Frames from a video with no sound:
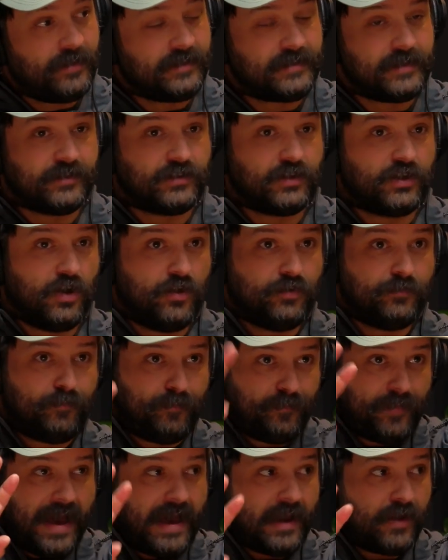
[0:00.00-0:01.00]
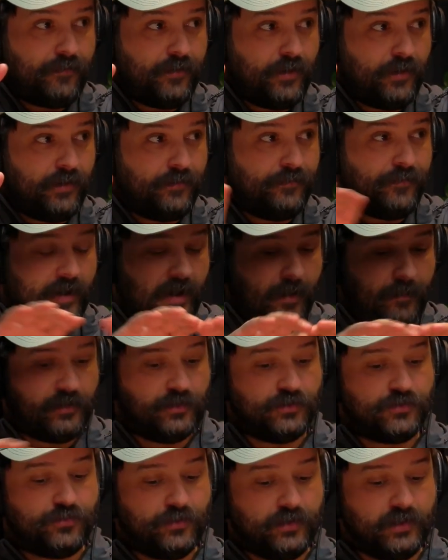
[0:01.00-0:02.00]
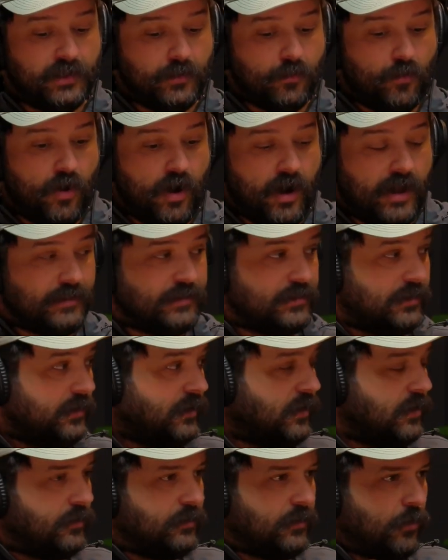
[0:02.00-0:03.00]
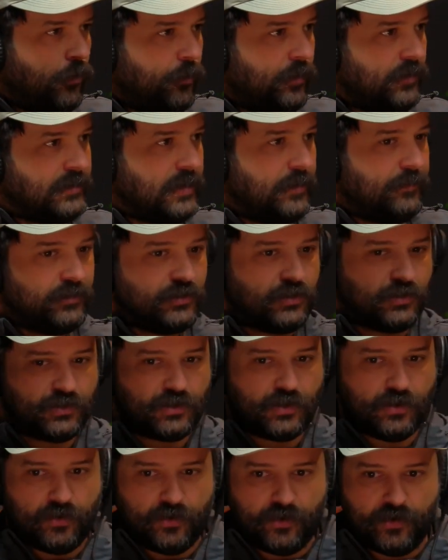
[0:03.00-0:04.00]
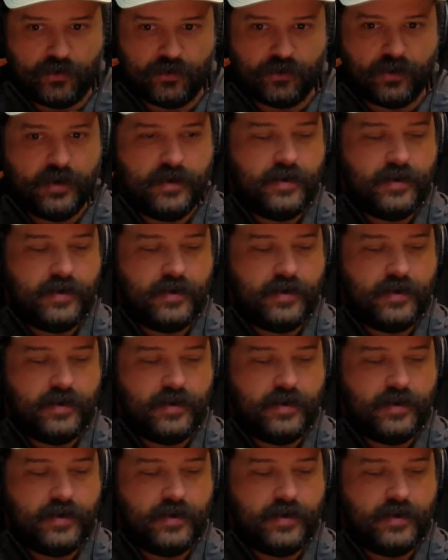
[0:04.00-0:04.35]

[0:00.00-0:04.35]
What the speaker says: It doesn't go back very far, but it's really wide. So you're almost having to turn